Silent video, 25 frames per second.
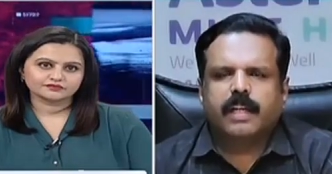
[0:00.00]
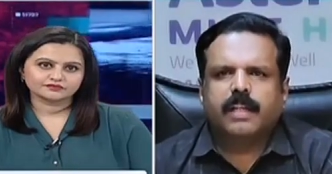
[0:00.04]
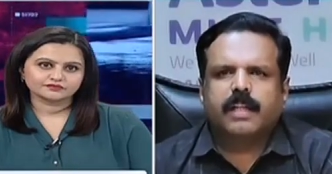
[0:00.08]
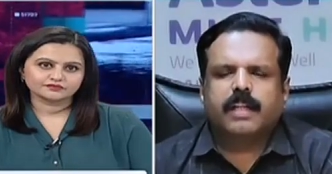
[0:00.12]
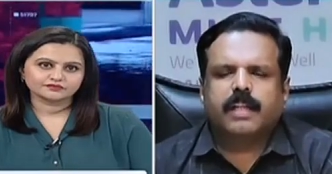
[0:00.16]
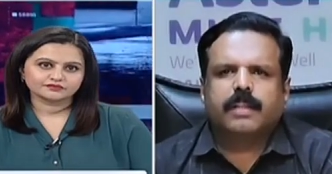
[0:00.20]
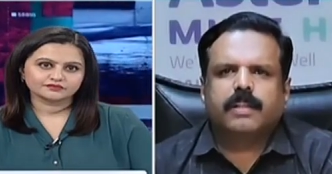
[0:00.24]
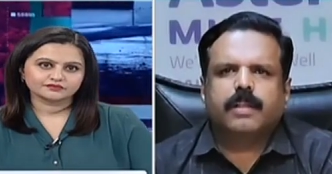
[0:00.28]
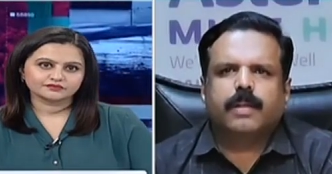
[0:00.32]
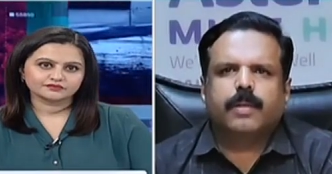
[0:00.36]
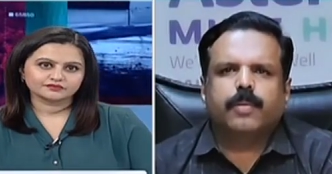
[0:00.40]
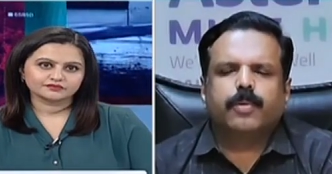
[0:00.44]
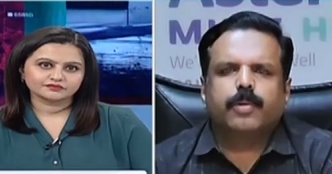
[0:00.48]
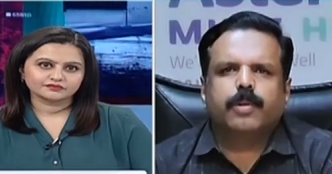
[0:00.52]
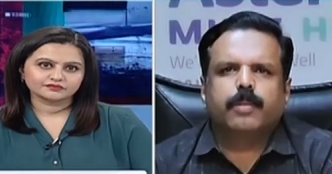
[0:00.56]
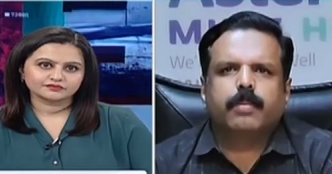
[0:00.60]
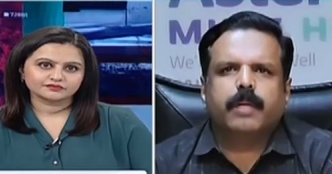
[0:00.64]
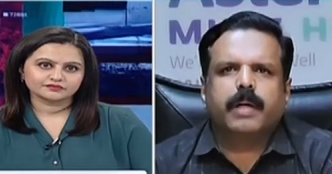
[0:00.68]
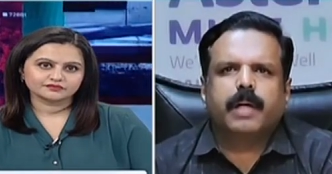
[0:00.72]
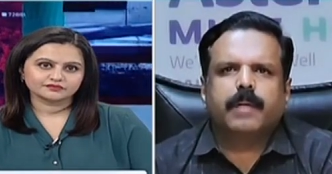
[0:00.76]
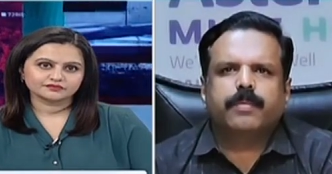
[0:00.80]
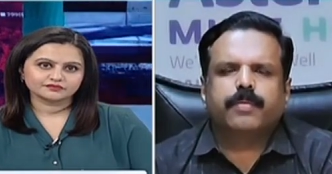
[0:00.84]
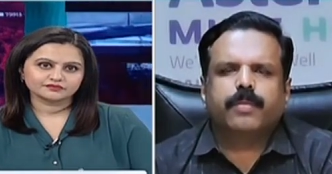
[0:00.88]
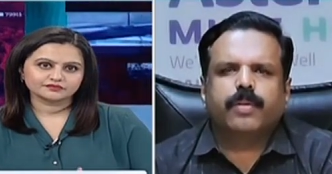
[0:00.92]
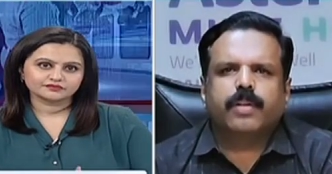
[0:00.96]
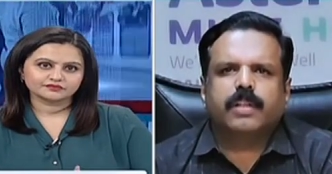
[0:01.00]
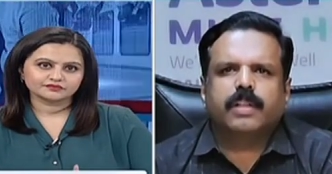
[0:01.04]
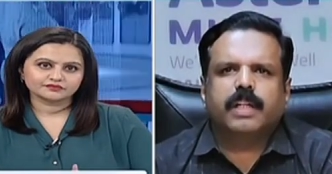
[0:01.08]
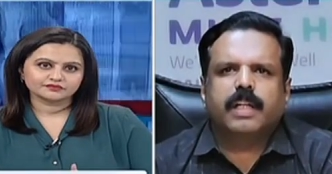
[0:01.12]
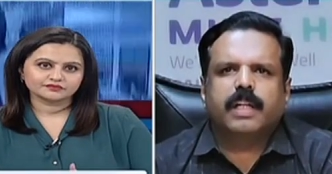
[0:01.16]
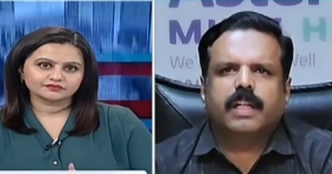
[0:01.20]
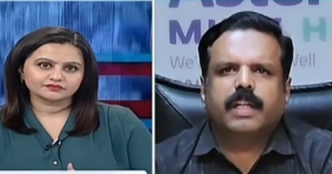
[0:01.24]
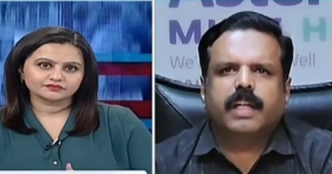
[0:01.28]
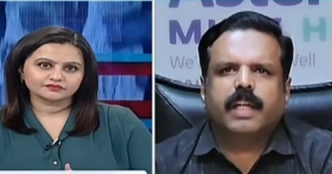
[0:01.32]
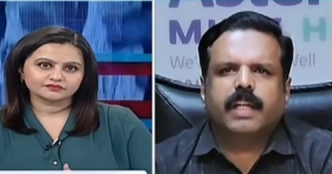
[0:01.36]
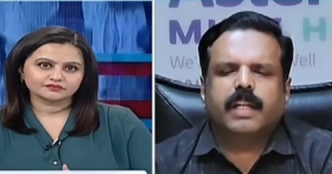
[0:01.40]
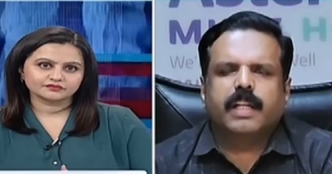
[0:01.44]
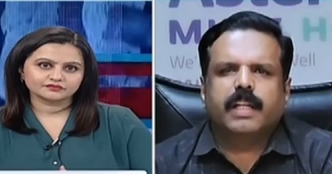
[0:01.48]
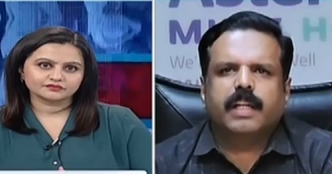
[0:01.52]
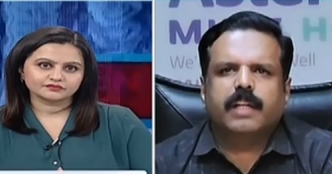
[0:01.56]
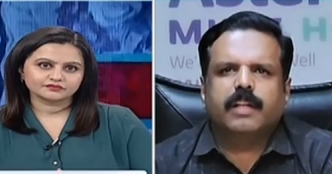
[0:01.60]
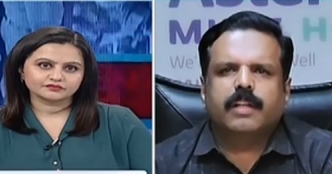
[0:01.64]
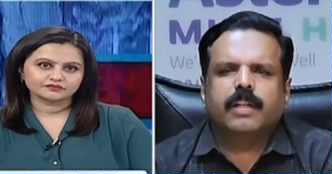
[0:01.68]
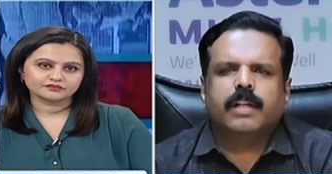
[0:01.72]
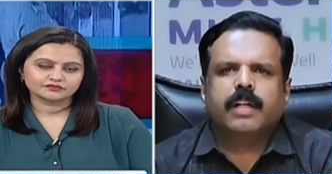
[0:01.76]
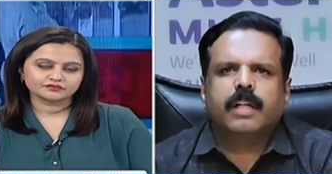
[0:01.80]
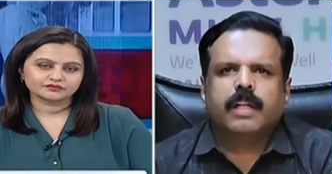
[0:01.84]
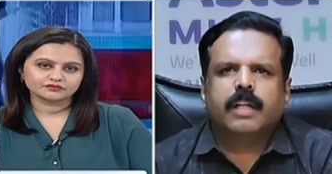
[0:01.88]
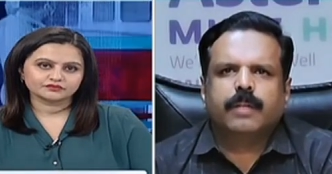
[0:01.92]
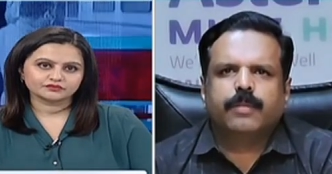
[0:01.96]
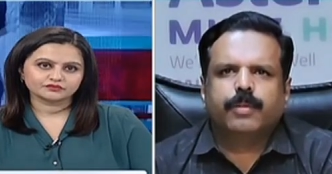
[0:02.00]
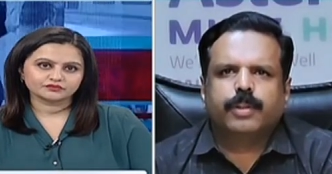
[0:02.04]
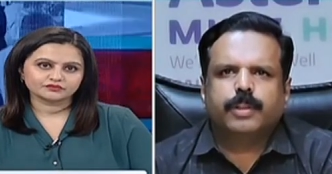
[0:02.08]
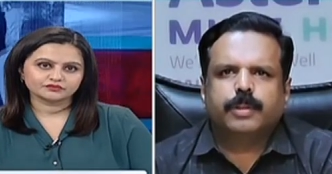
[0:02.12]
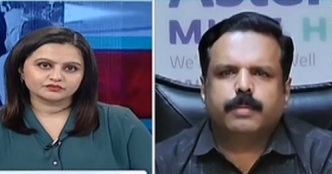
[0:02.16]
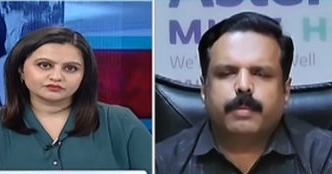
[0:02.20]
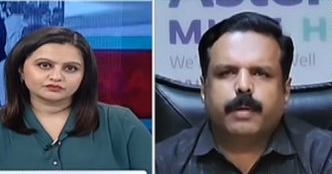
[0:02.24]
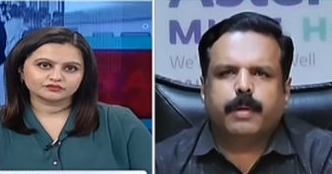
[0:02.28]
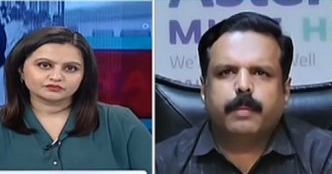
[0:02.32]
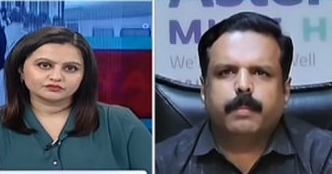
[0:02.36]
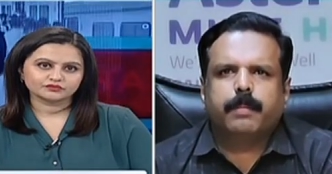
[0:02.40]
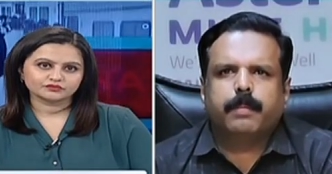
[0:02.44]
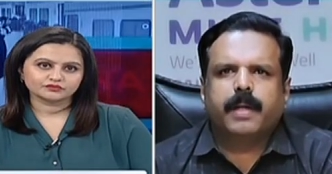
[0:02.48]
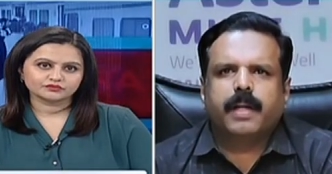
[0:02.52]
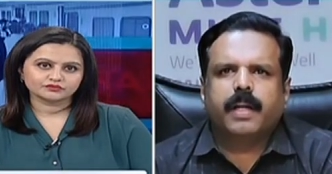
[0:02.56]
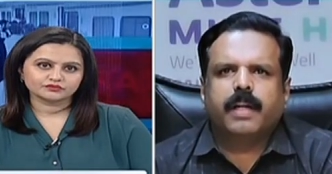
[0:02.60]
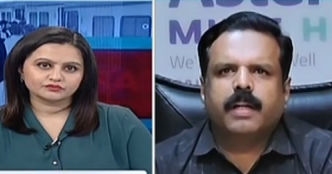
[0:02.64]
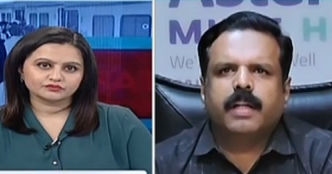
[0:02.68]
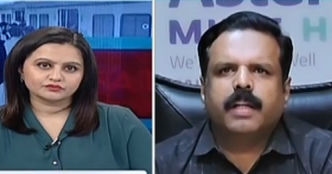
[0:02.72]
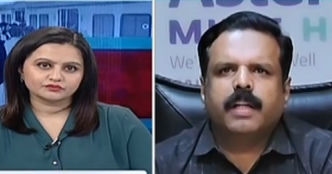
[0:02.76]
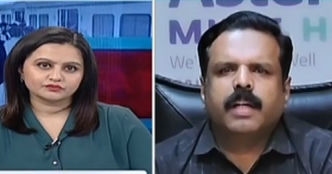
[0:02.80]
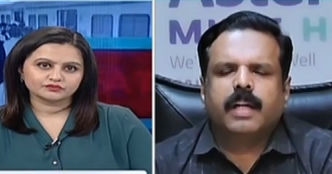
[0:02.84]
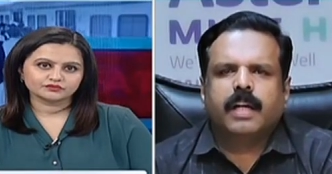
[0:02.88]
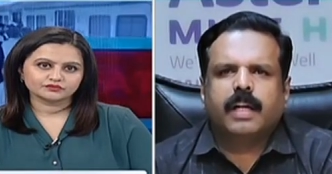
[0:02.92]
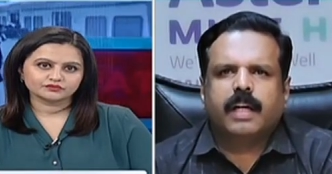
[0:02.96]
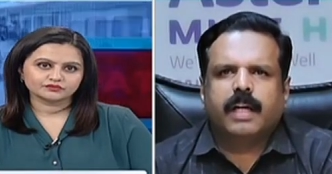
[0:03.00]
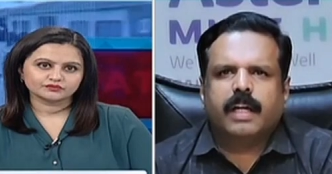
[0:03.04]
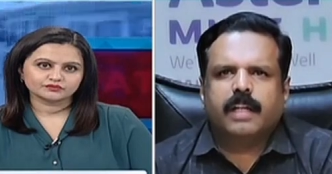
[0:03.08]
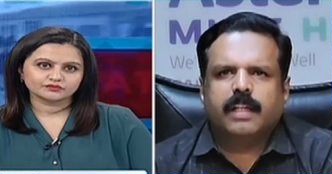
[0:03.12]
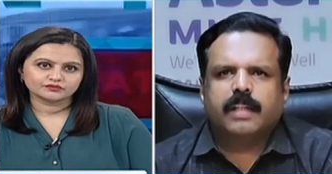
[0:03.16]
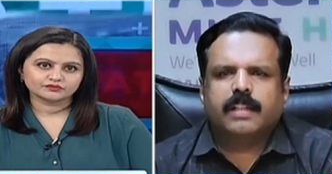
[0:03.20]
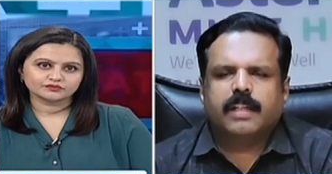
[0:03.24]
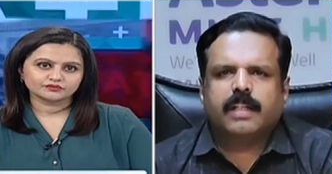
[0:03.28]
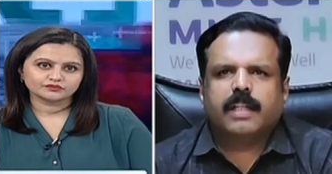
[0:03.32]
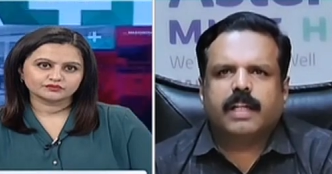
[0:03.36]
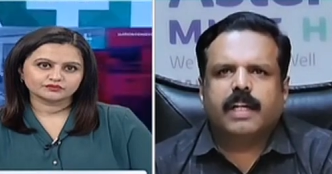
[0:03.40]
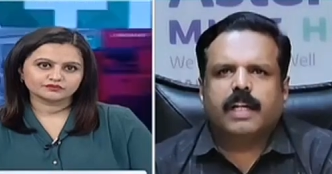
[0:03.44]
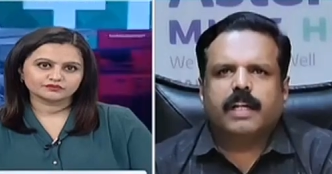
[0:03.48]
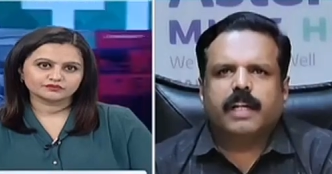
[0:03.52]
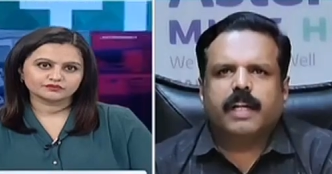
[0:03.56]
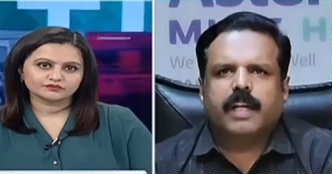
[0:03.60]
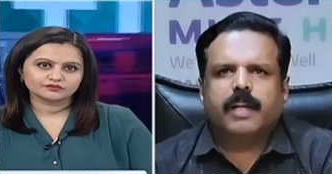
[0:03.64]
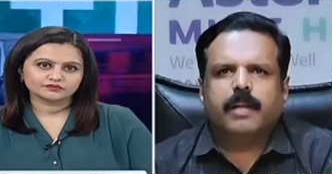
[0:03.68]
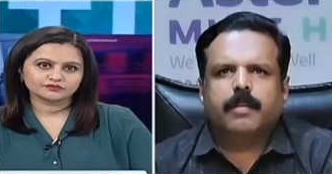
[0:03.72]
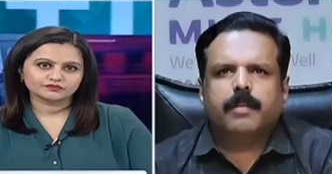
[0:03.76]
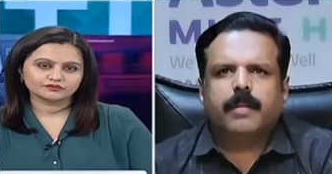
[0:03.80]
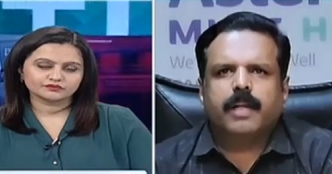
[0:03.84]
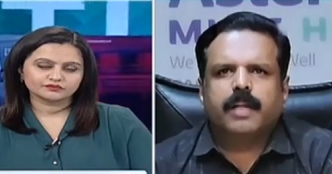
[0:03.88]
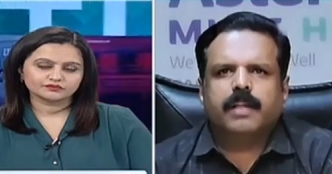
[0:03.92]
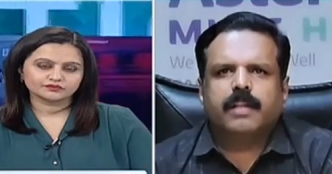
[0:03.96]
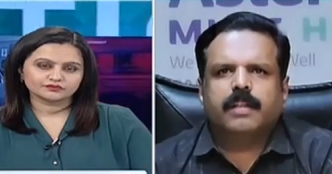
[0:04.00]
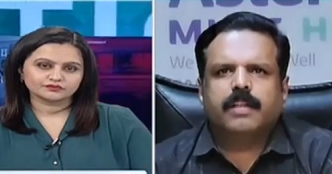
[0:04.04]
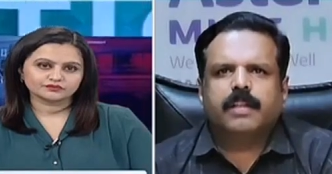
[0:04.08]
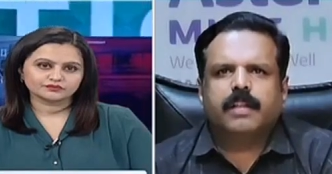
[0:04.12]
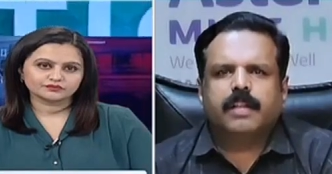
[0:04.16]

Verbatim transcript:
Speaker 1: the route map for that area was prepared, and the containment, uh,